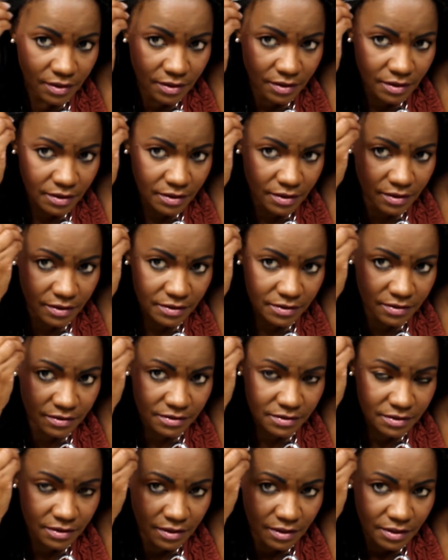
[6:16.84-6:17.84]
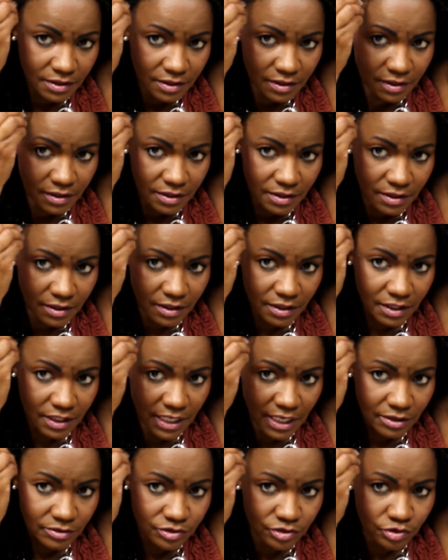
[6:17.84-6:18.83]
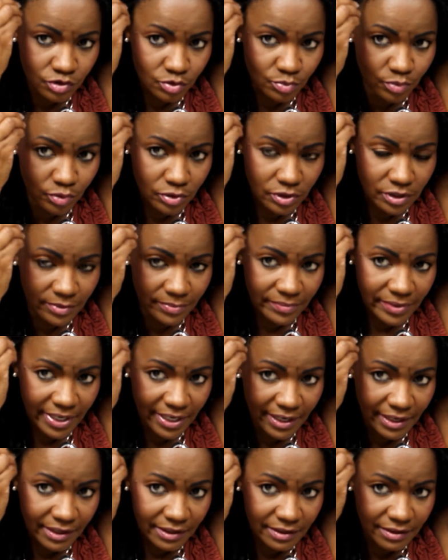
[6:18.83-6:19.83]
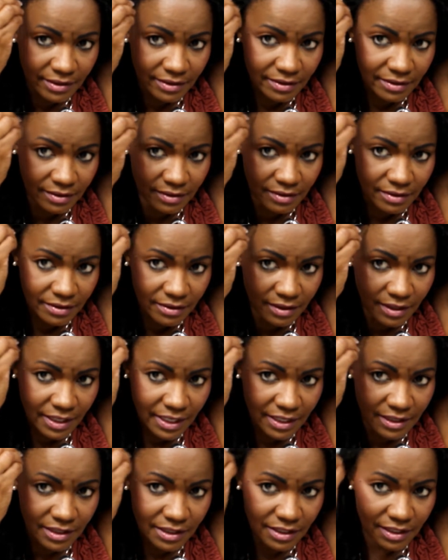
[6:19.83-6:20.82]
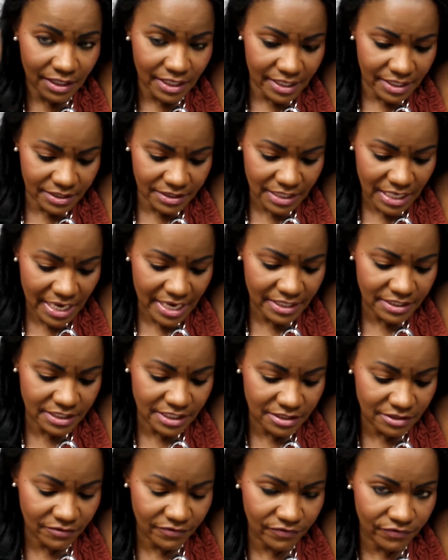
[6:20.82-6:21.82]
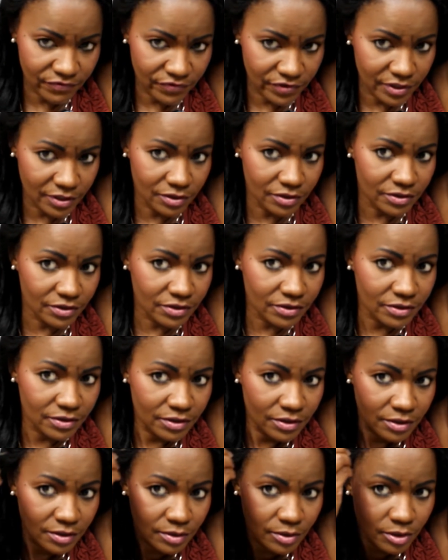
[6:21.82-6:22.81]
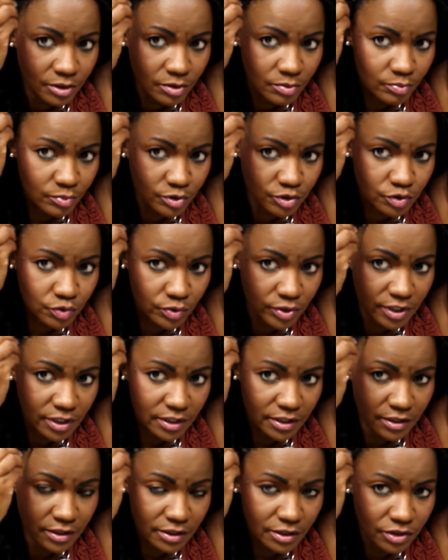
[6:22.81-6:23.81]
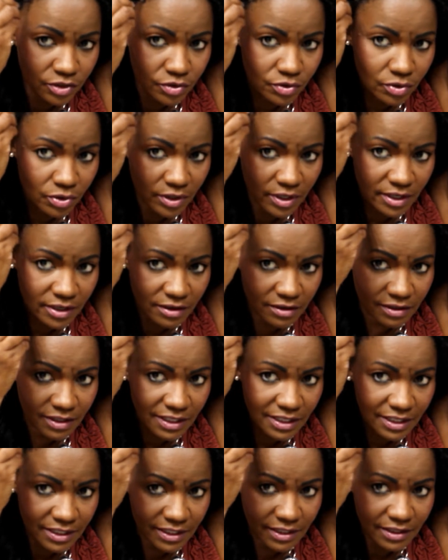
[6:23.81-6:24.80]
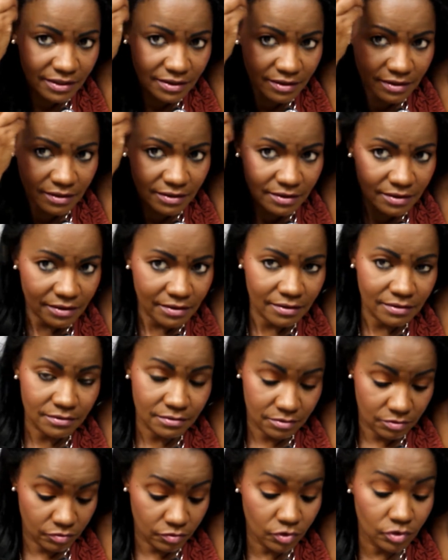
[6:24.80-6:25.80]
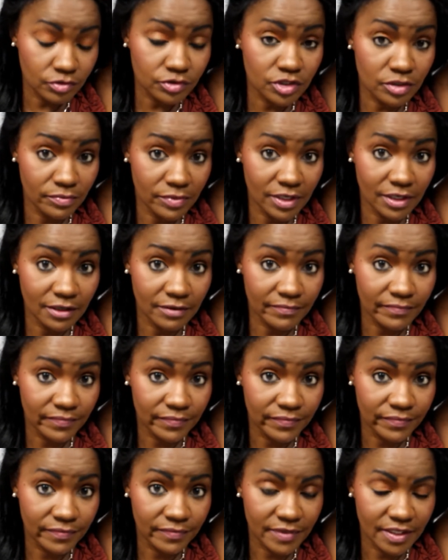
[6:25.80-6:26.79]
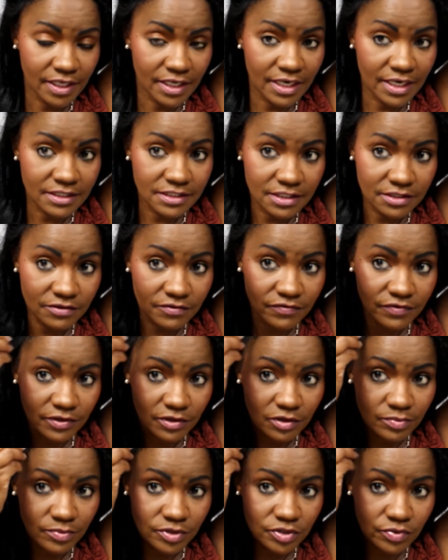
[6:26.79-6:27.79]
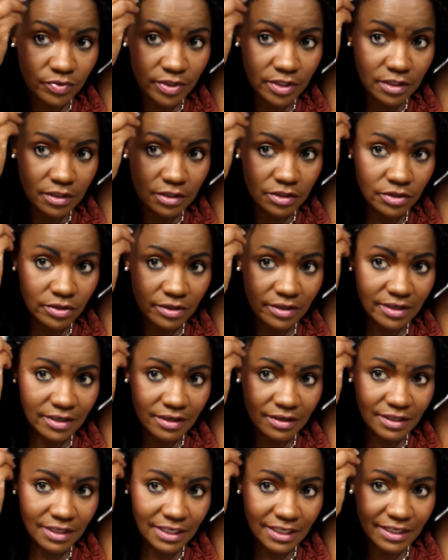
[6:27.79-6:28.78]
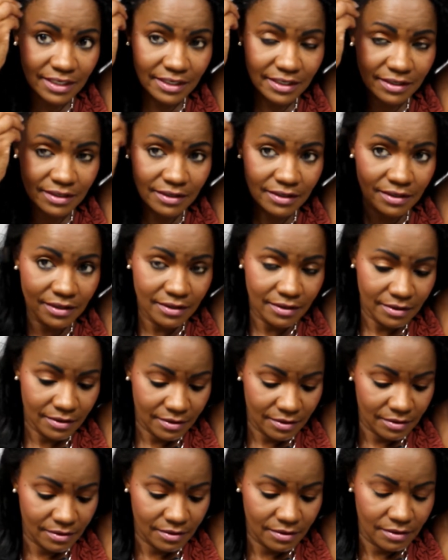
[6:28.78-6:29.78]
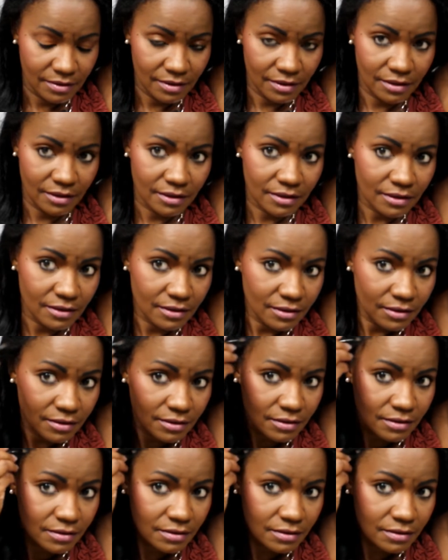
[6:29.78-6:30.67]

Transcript: is it allows you to pull it back, and the lace acts as a filler between your hairline. Well, to me, it acts as a filler between your hairline and